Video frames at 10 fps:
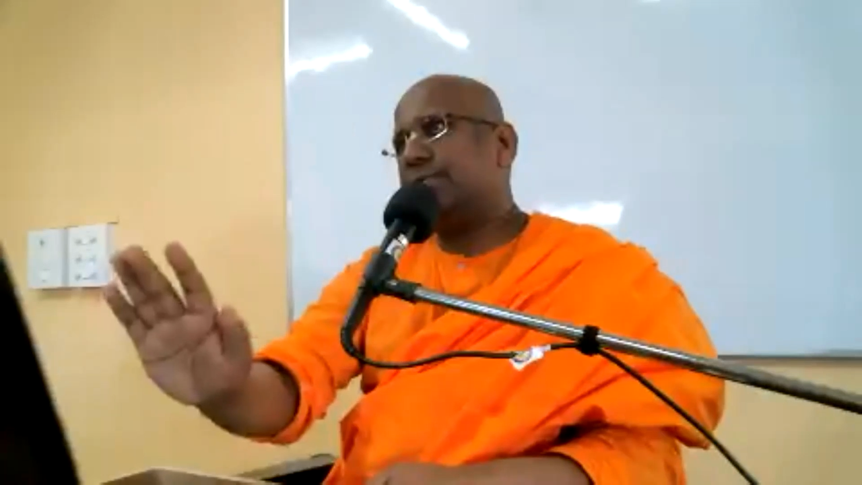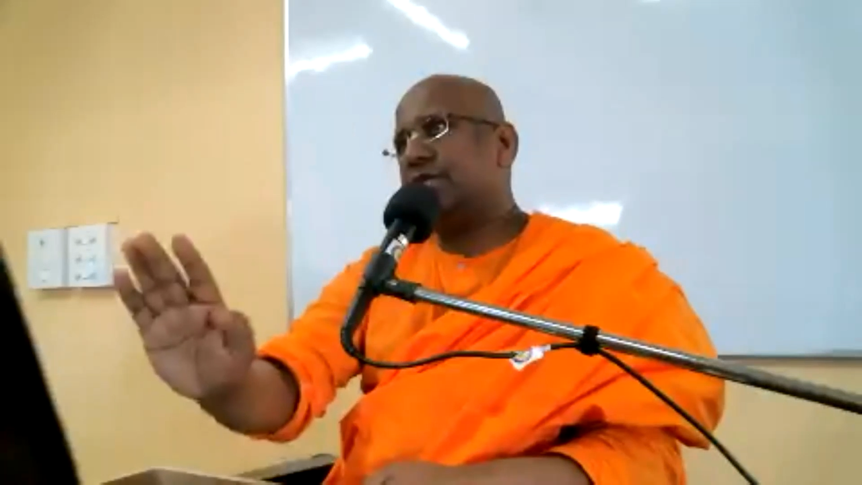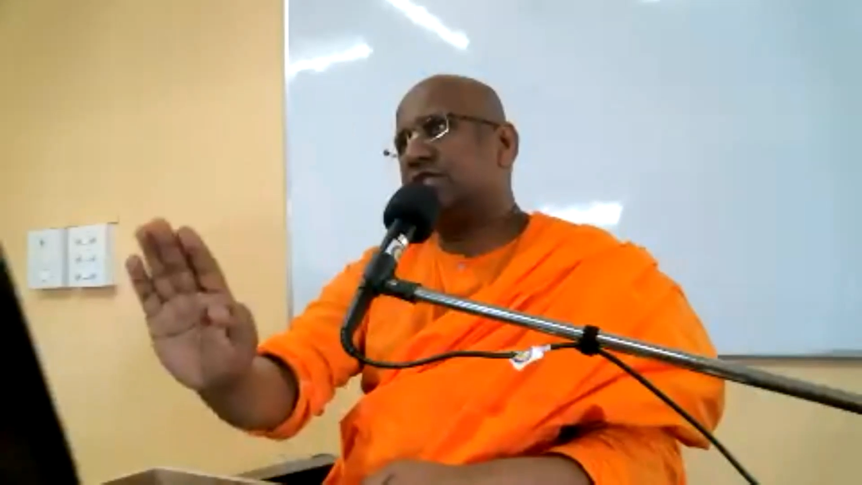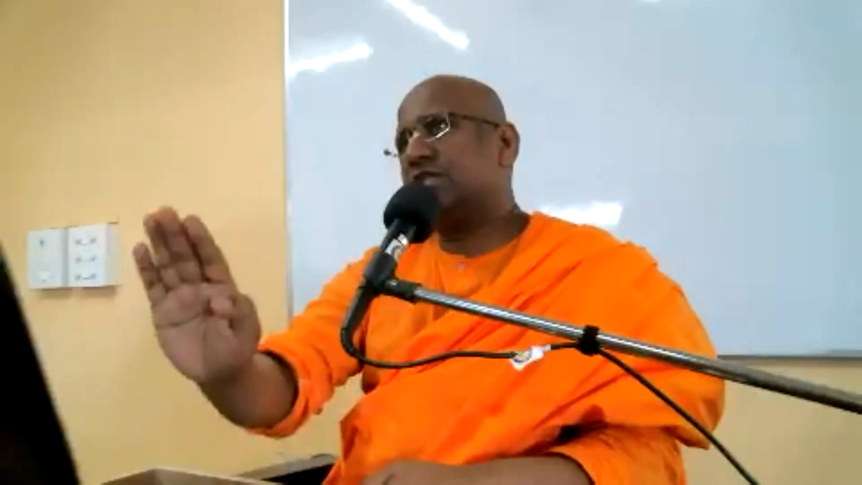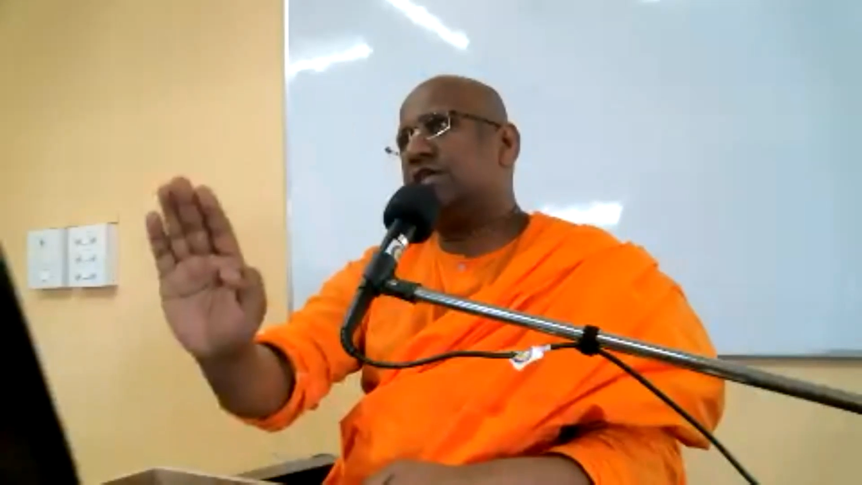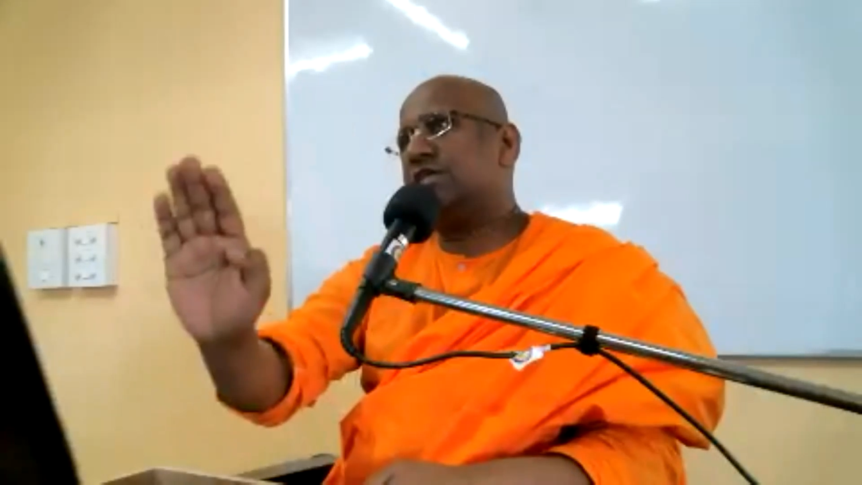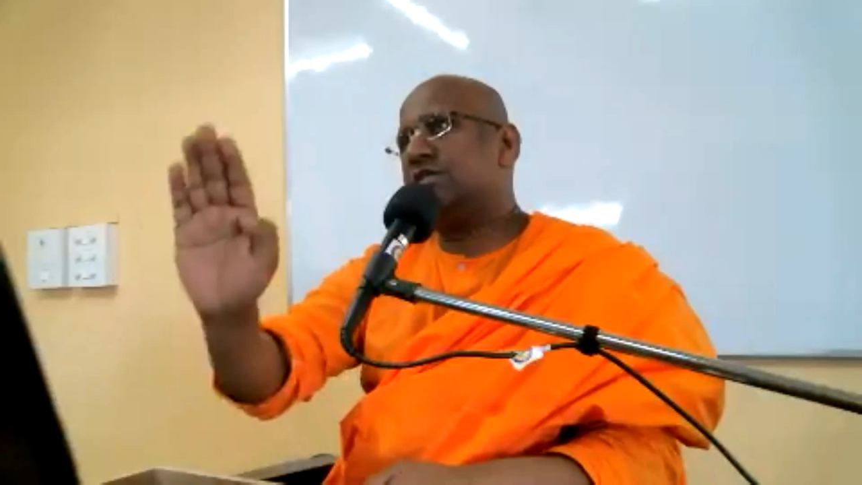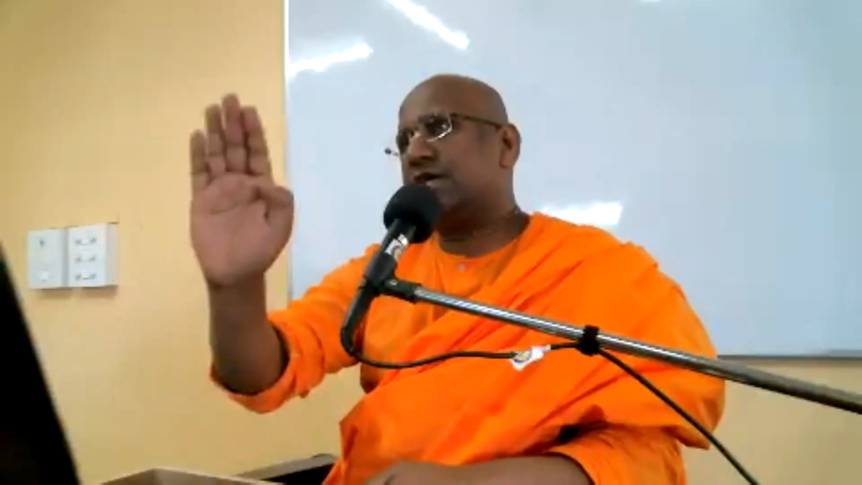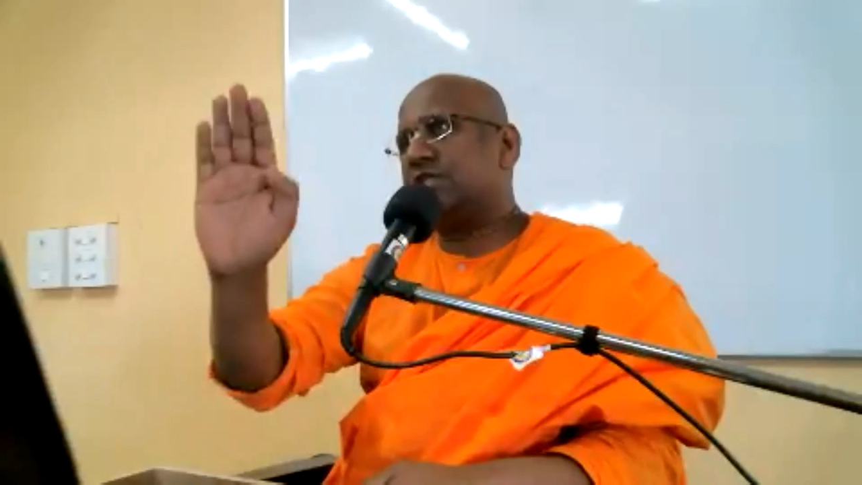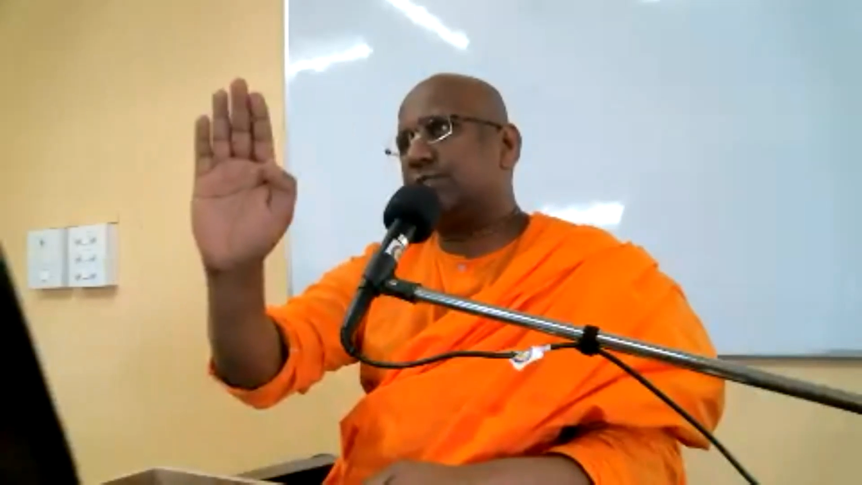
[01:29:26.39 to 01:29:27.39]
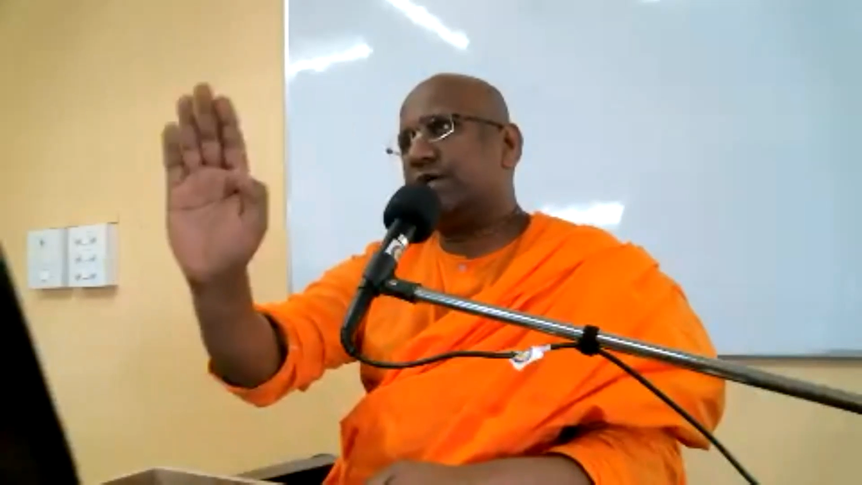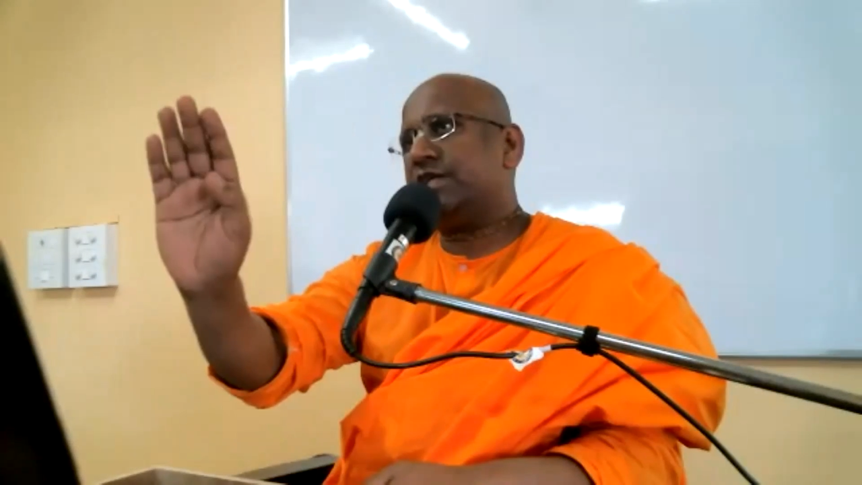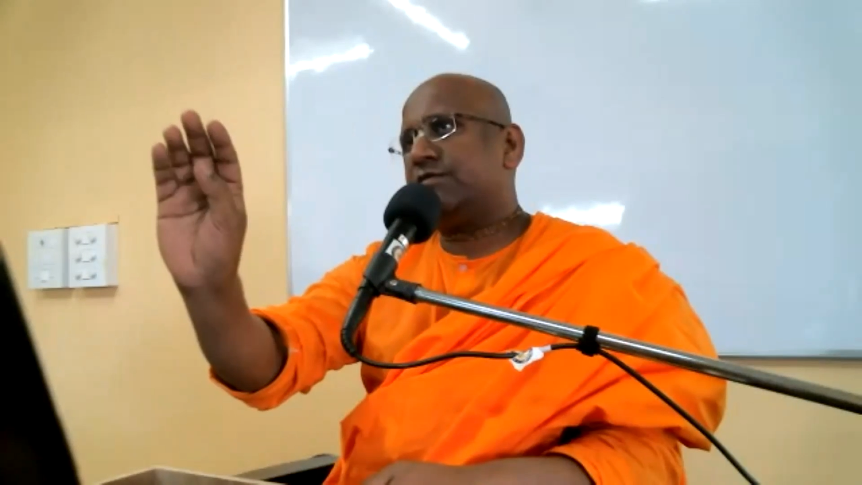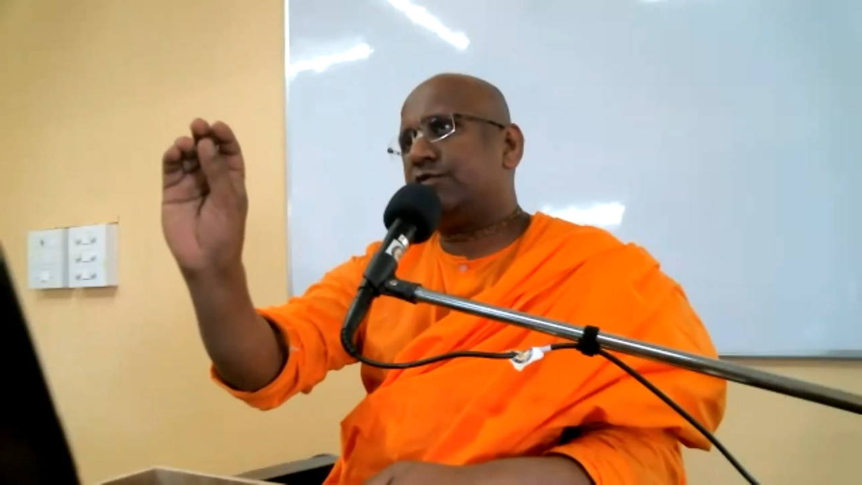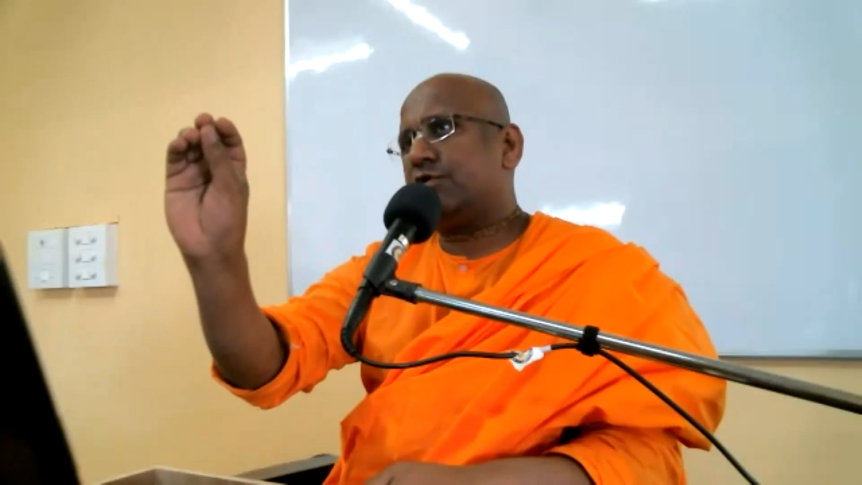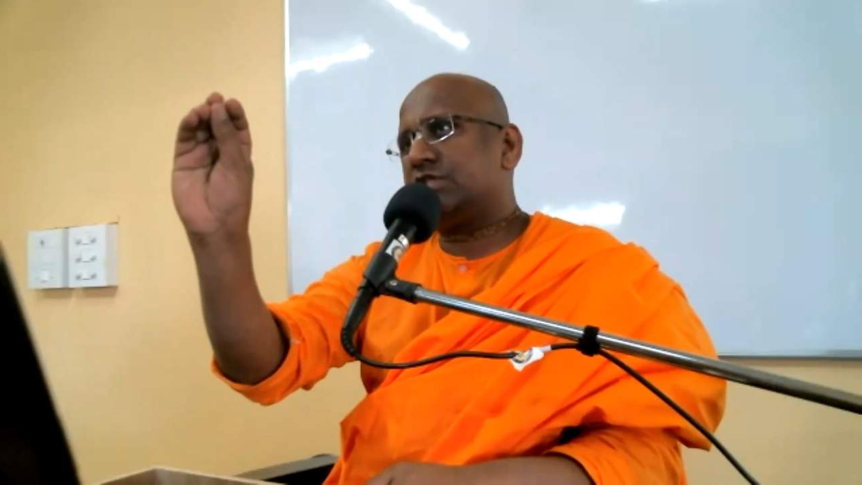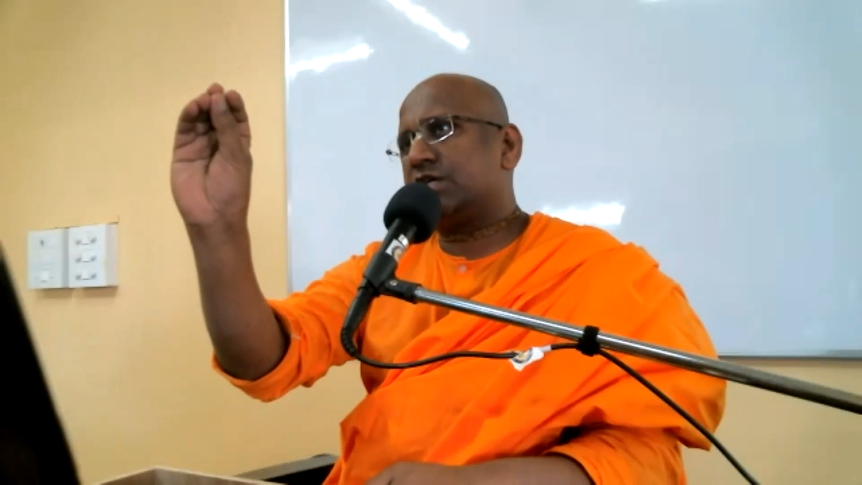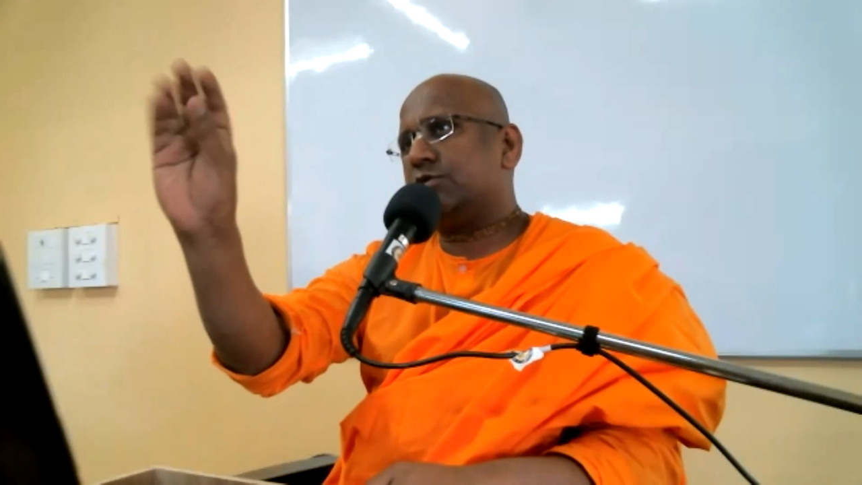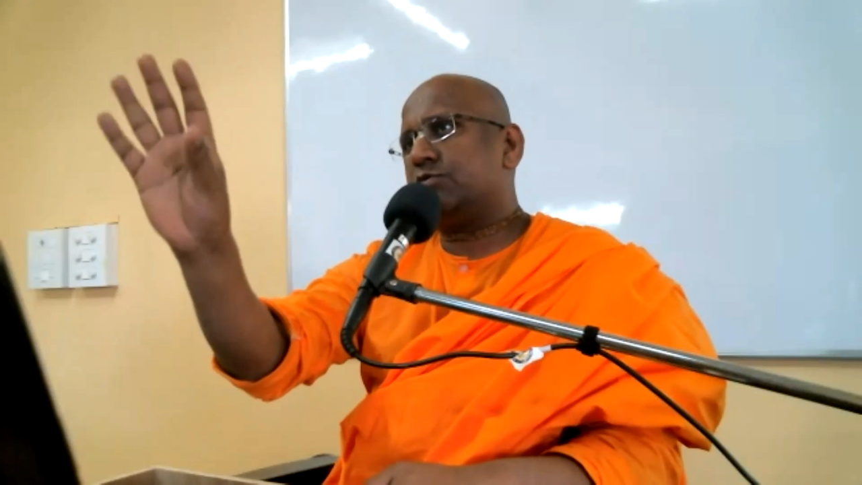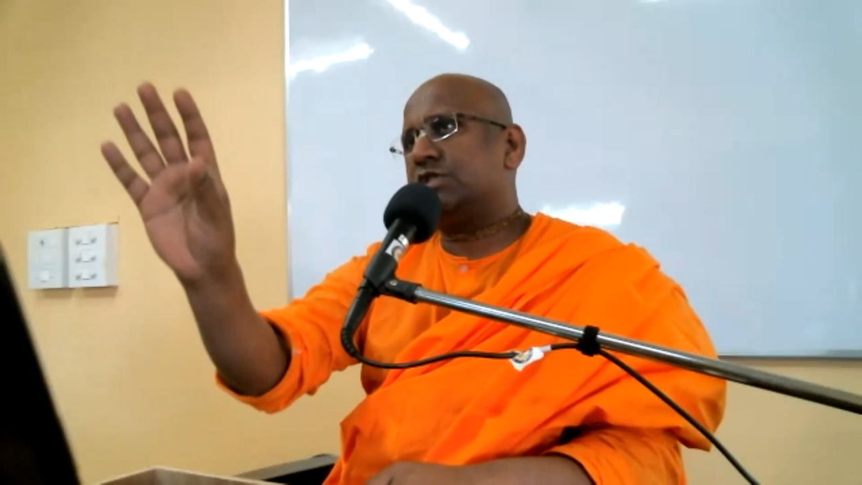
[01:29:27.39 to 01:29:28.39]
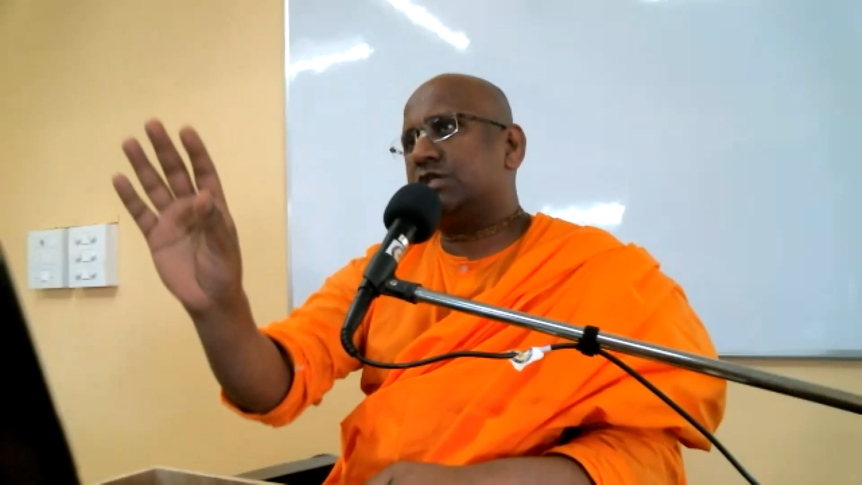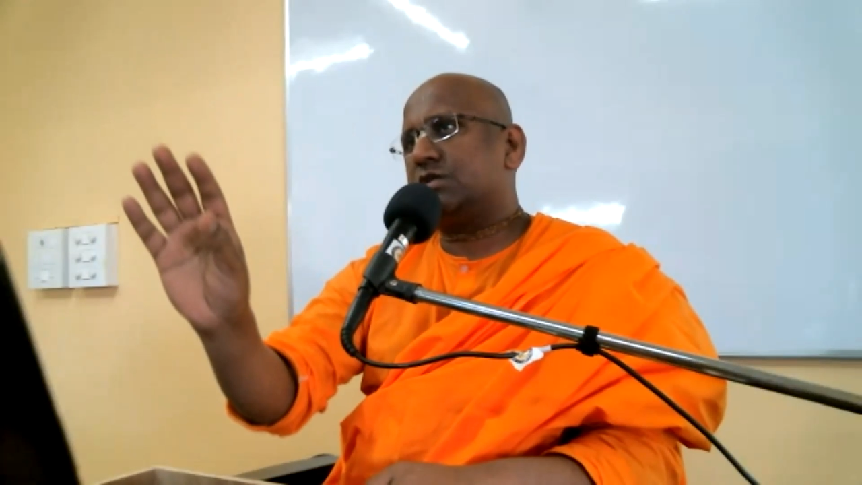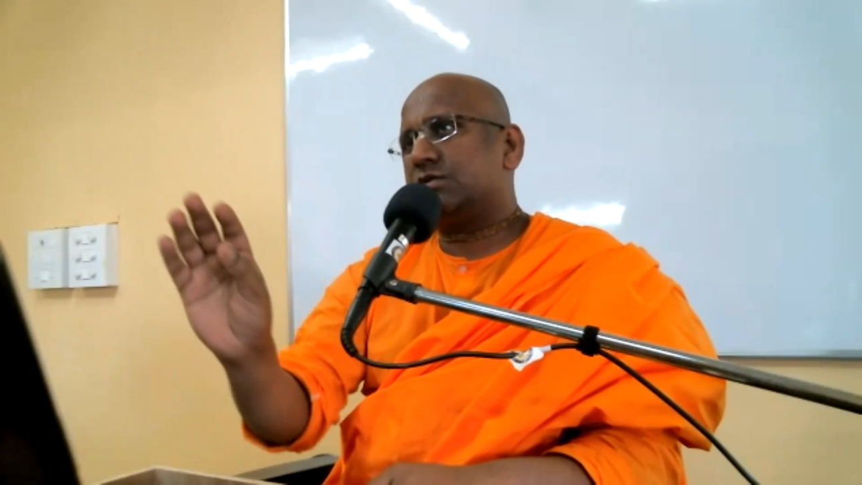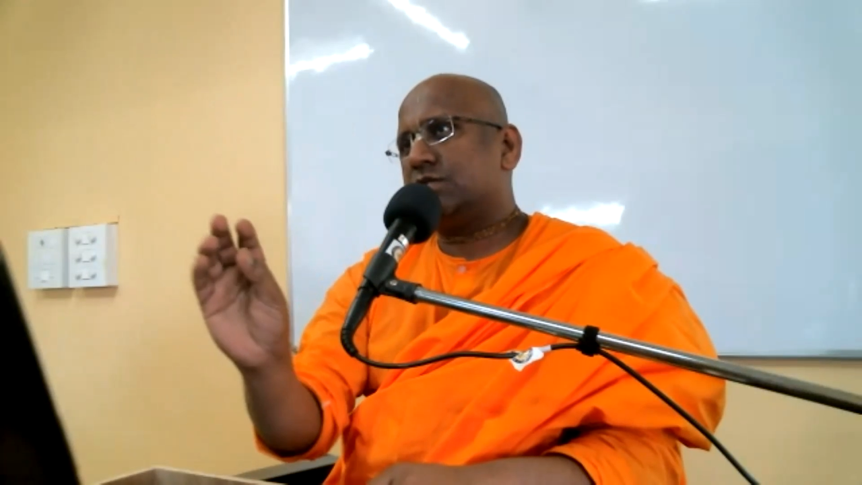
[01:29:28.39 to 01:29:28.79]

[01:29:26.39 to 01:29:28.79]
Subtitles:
person is aspiring for sayujya.